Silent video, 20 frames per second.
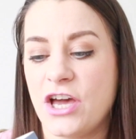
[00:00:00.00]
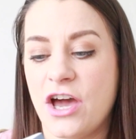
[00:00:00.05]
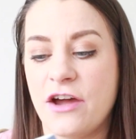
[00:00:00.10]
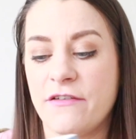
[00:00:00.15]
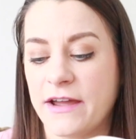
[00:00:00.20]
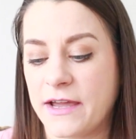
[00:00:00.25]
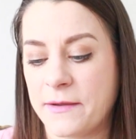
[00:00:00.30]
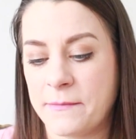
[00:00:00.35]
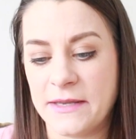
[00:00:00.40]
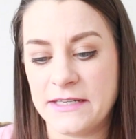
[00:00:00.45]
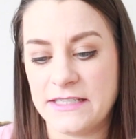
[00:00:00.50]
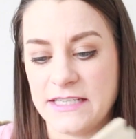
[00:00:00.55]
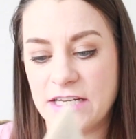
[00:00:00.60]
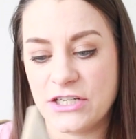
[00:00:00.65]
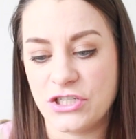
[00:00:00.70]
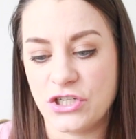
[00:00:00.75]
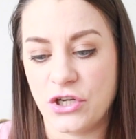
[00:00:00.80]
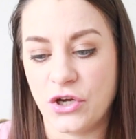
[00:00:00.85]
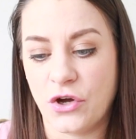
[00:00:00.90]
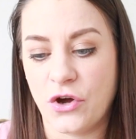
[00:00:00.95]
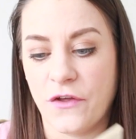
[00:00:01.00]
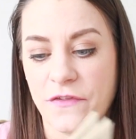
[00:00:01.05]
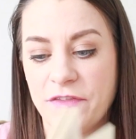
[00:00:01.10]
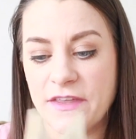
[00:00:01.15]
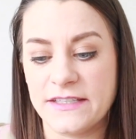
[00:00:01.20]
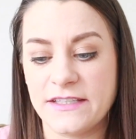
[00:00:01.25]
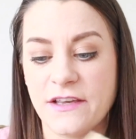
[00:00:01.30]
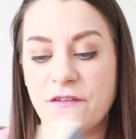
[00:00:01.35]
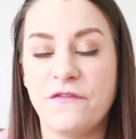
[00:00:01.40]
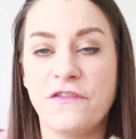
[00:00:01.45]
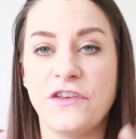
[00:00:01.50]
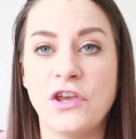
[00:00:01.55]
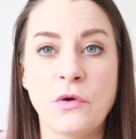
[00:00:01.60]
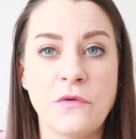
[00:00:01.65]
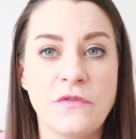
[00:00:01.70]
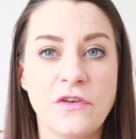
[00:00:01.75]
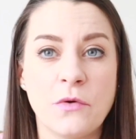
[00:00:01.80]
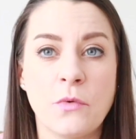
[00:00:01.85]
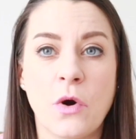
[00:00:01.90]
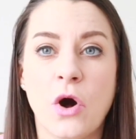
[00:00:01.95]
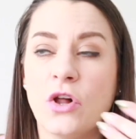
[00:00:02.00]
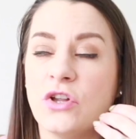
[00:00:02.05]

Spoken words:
to her recommendation and got this. A few of you